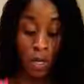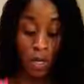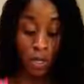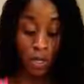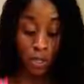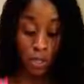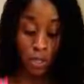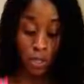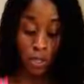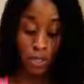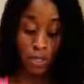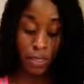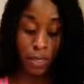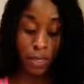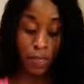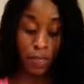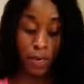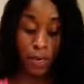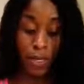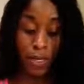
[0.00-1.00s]
So just to
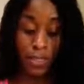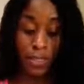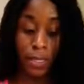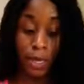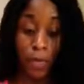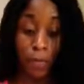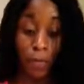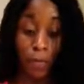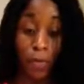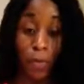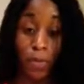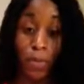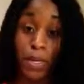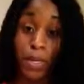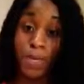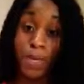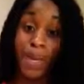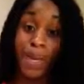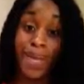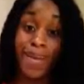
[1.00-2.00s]
give you an example,
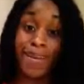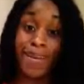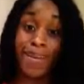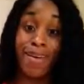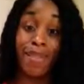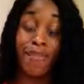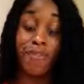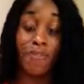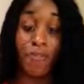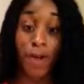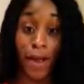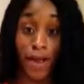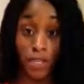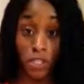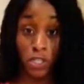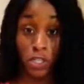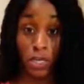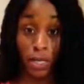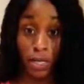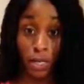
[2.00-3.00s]
we made fried
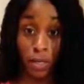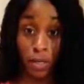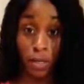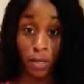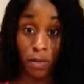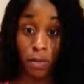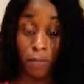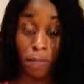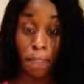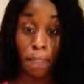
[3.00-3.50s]
chicken